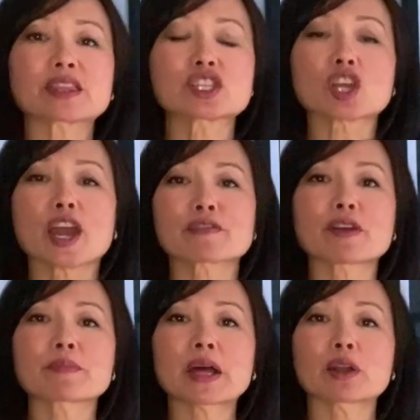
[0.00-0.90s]
the
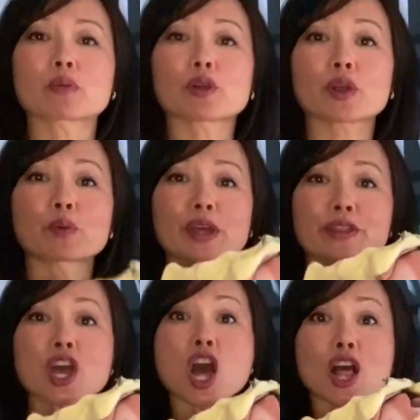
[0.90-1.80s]
diaphragm that'll work
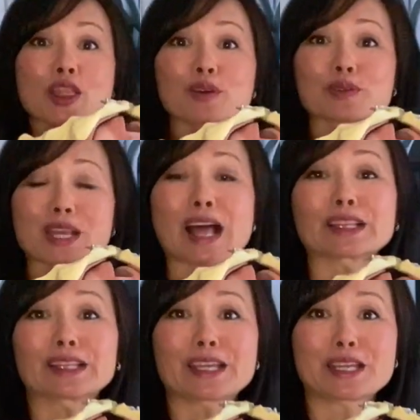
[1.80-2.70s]
with those
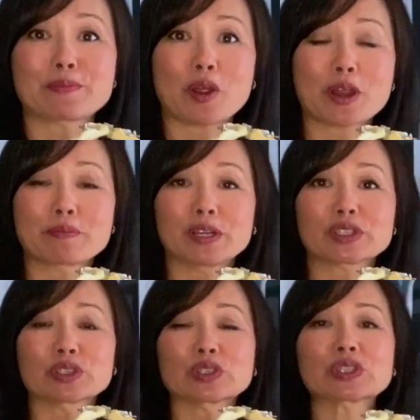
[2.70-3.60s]
lady part
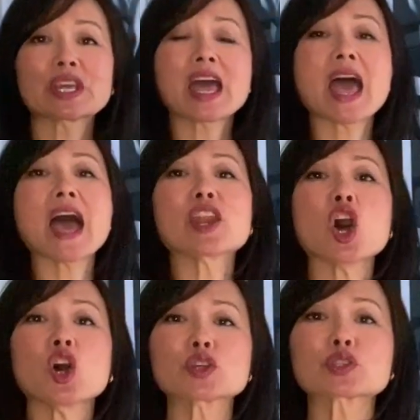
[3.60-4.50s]
muscles, and
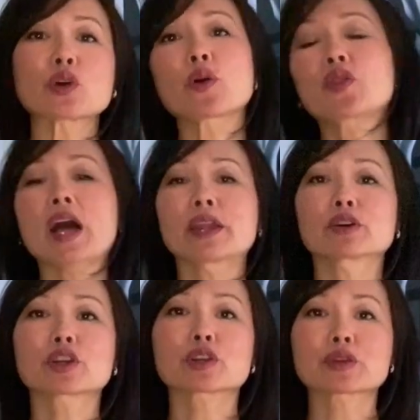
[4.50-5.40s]
also
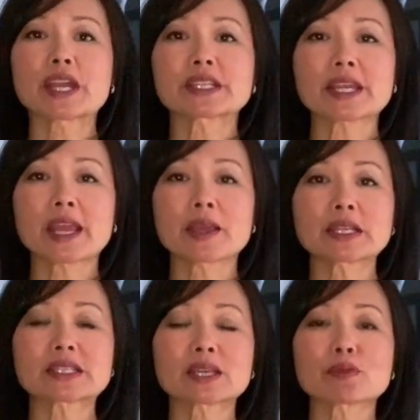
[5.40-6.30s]
that'll create a
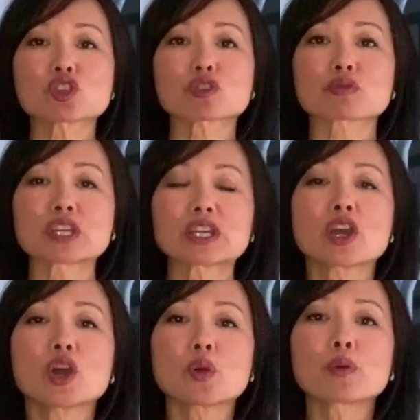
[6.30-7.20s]
symmetry
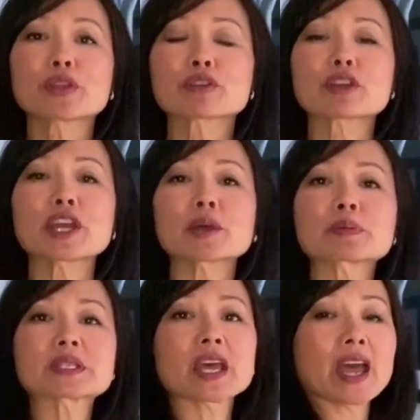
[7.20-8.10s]
with your
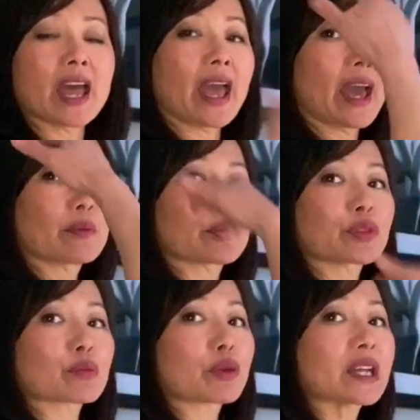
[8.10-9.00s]
hips and with
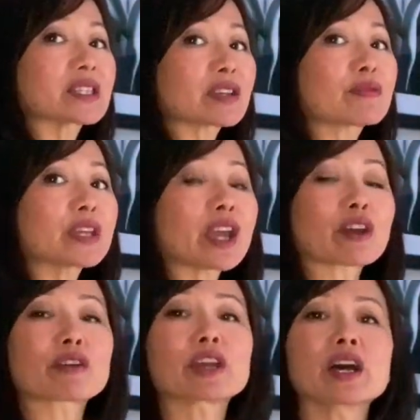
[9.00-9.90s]
the rest of the
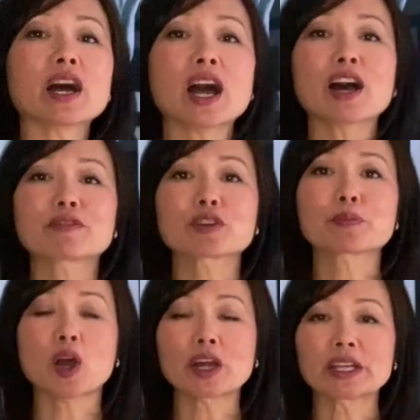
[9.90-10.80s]
area of your
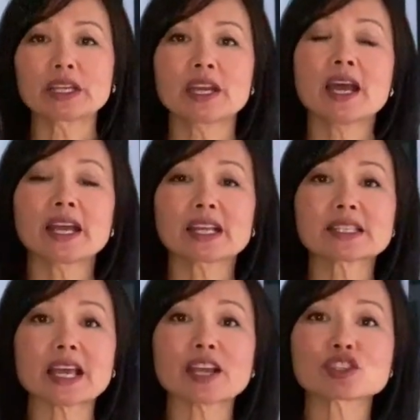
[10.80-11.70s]
body,
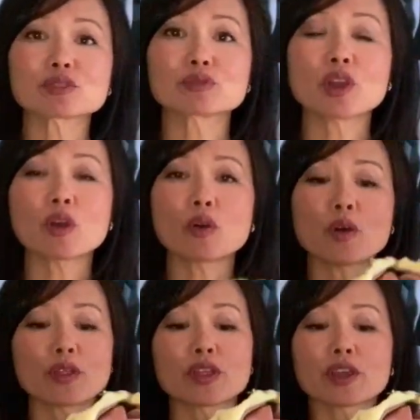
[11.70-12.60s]
because as you
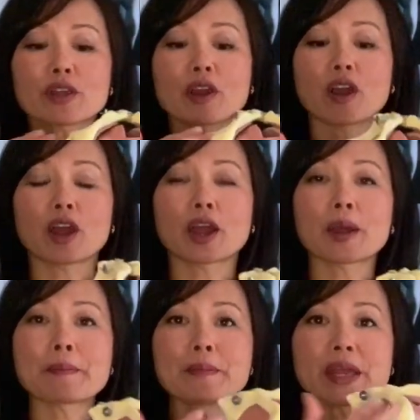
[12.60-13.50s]
know, there
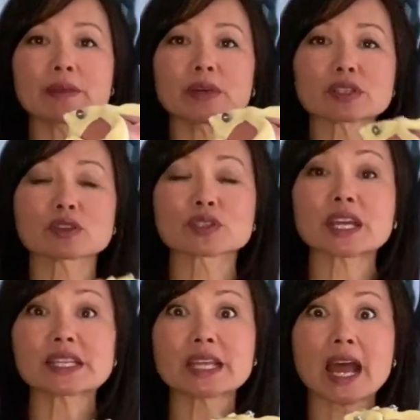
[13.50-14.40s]
are many muscles
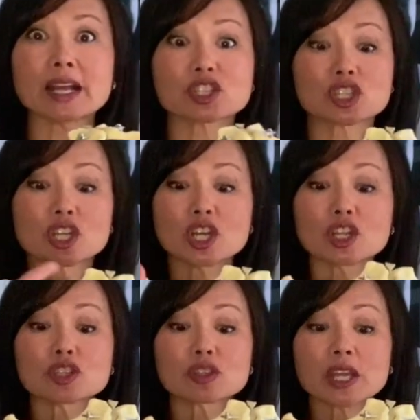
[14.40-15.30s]
attached
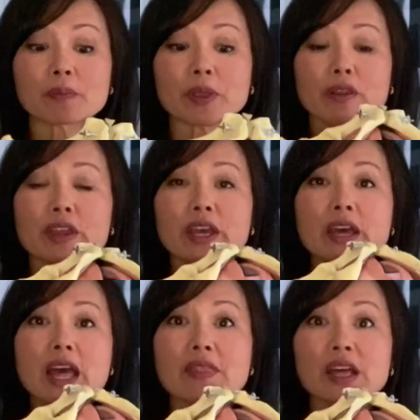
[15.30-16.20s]
to the hip
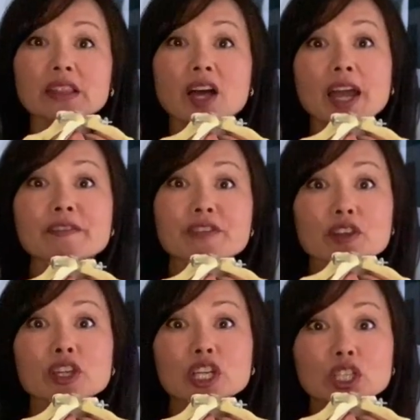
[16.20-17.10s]
area that lie
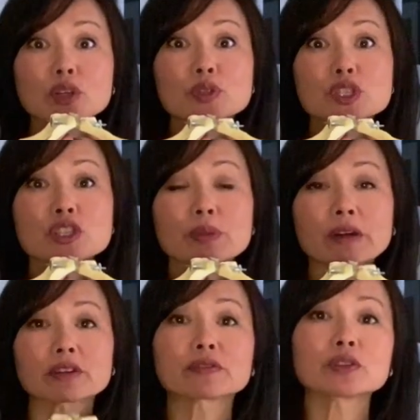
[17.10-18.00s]
very close to the
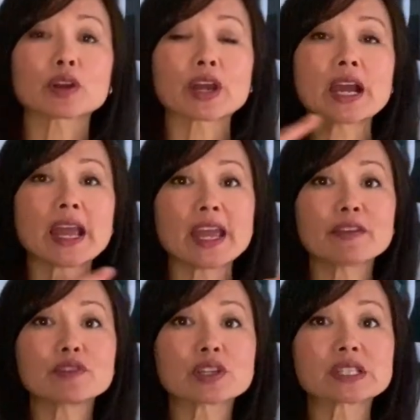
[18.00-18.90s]
pelvic floor,
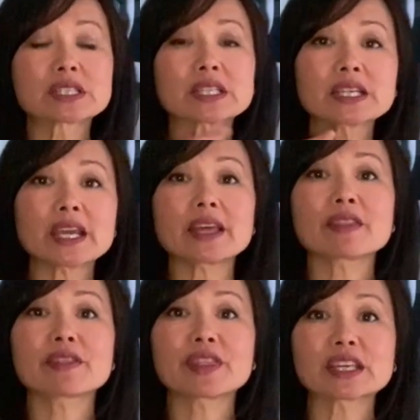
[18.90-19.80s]
if you can see
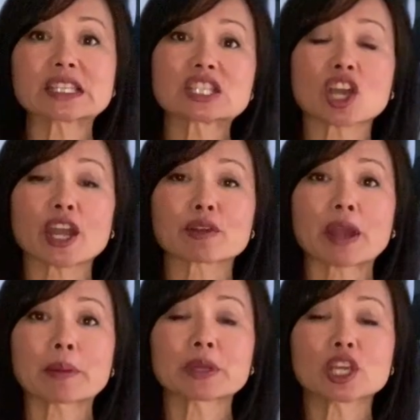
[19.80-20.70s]
in this
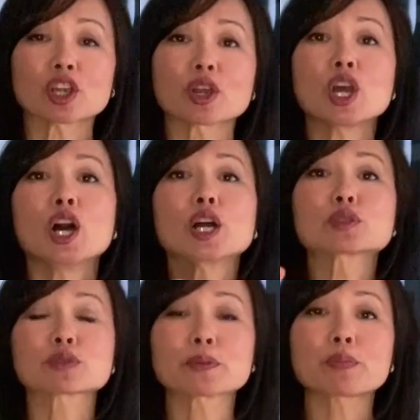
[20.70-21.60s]
diagram here.
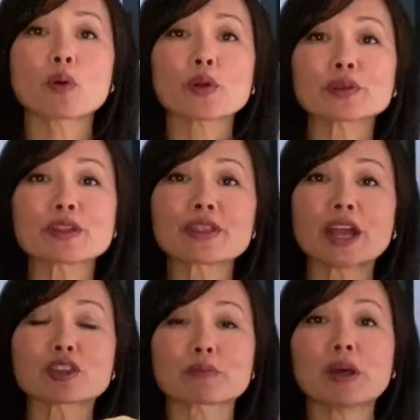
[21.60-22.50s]
So it's important
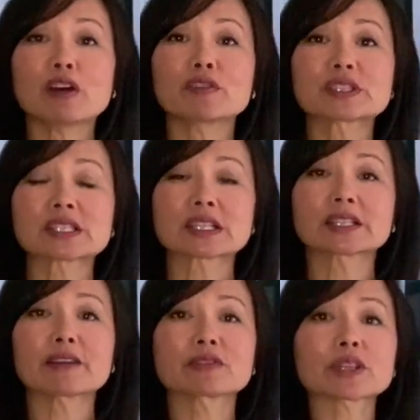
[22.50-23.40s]
that your pelvis is as
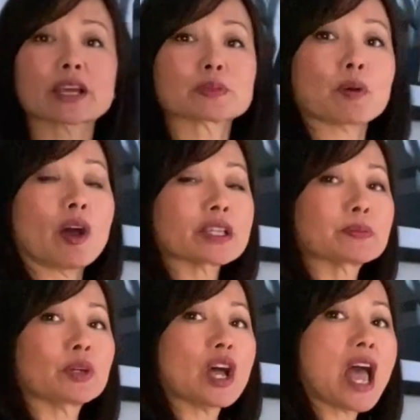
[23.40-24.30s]
level as
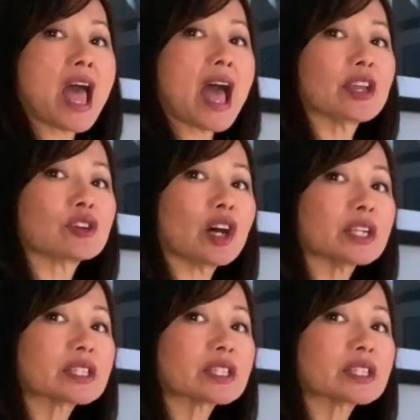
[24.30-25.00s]
possible and not